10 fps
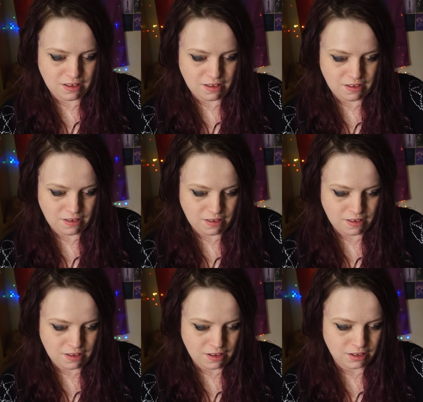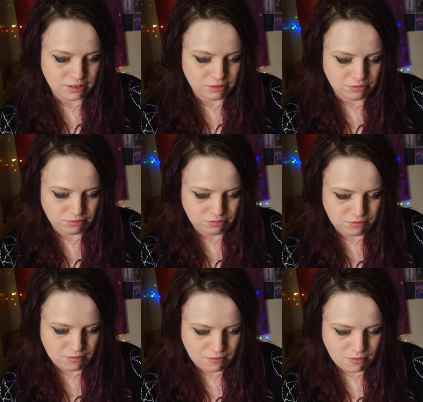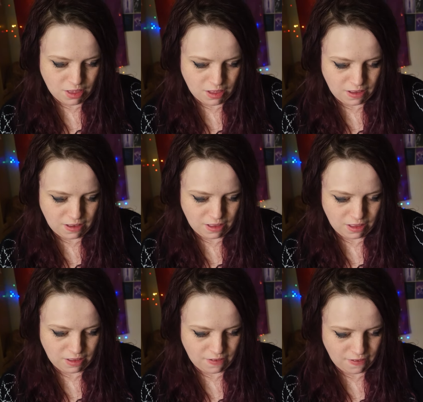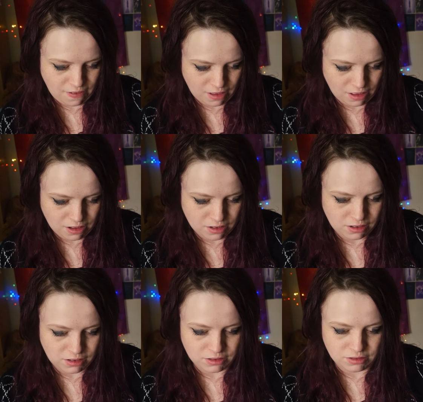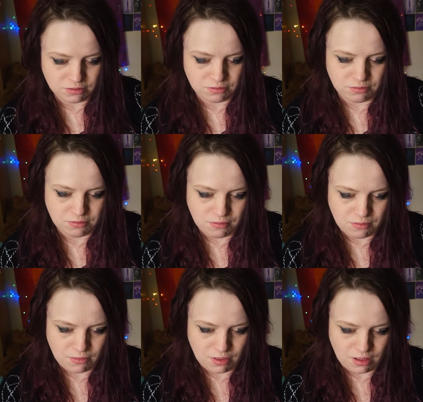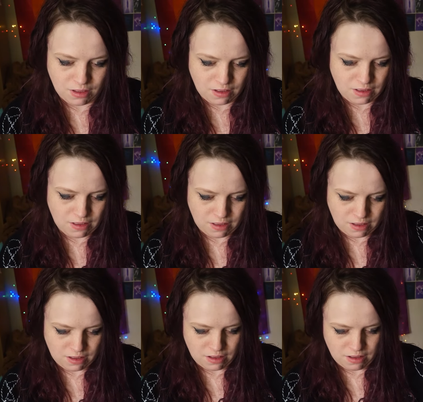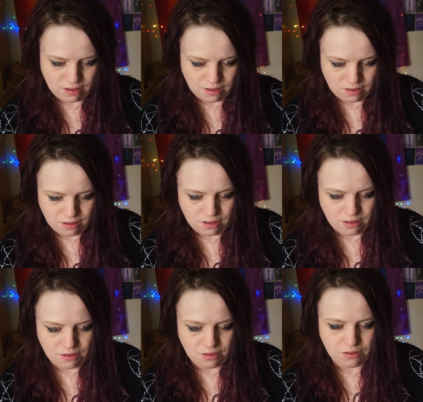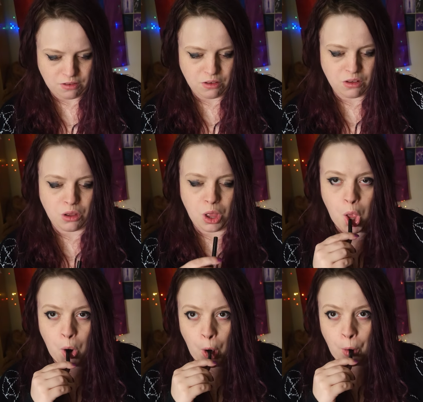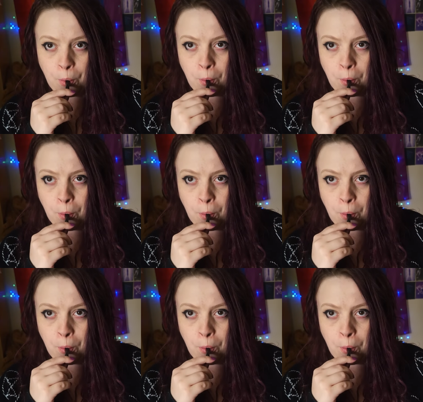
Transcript: Nobody speaks.